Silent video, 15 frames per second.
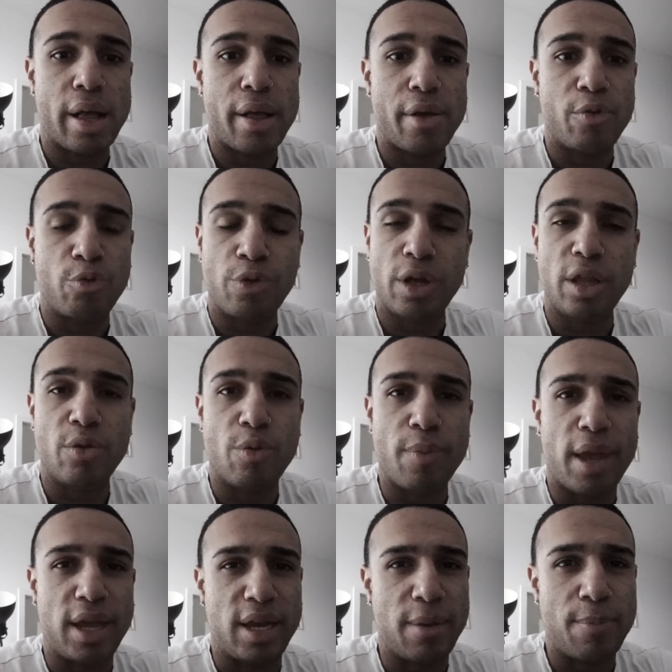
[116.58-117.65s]
really will
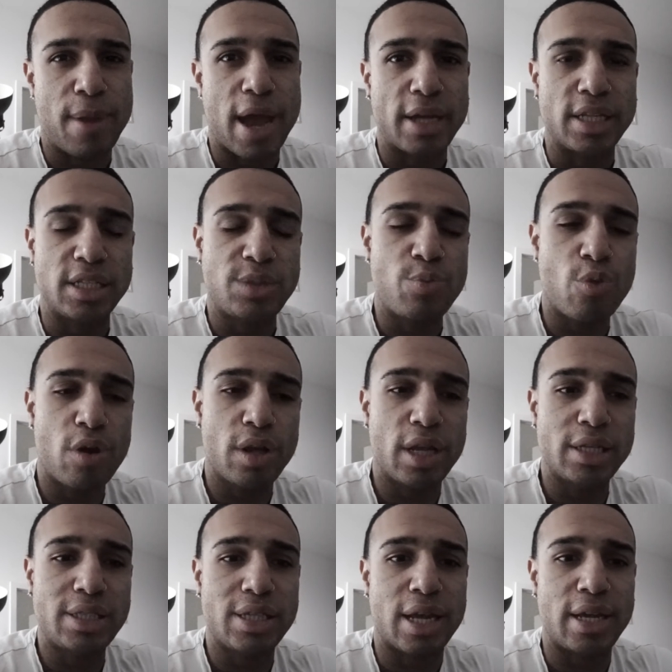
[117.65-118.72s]
make an impact. It's more or
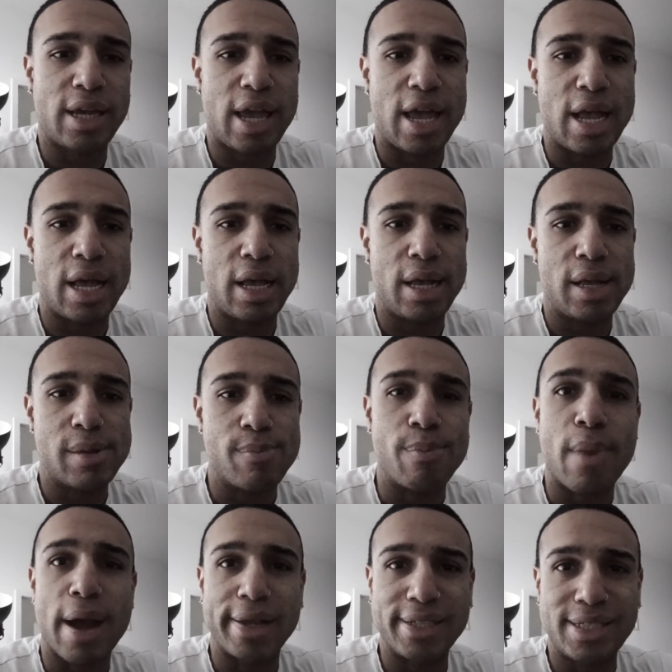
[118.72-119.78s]
less like a
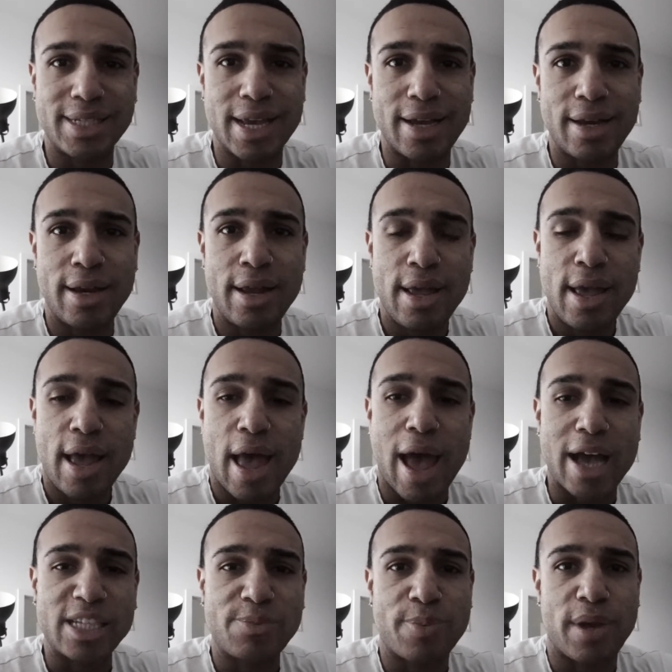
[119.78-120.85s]
mindset
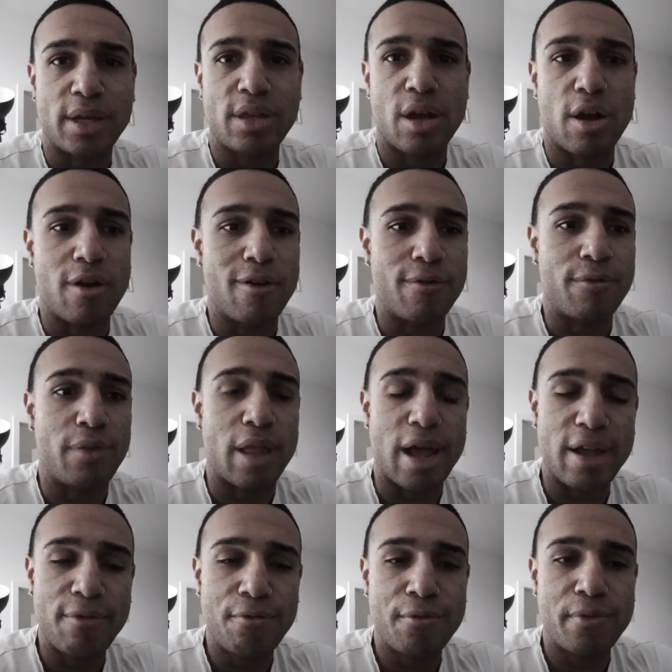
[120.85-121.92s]
aspect of
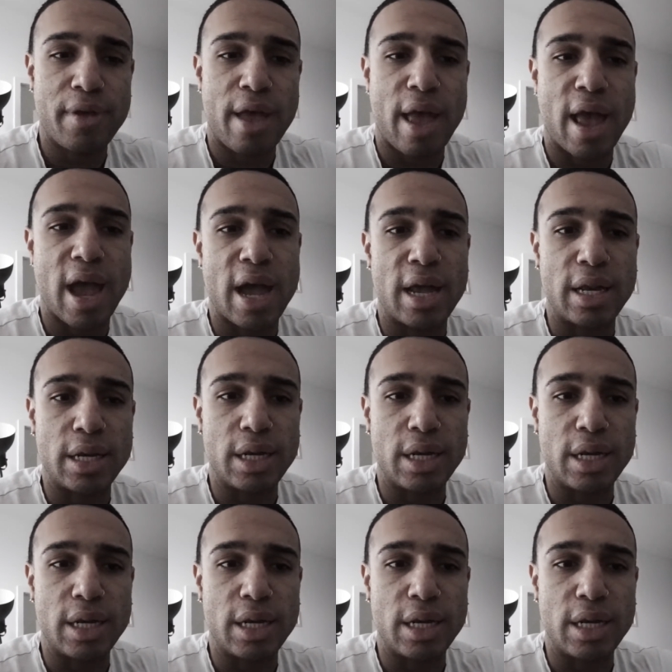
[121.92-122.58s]
life, and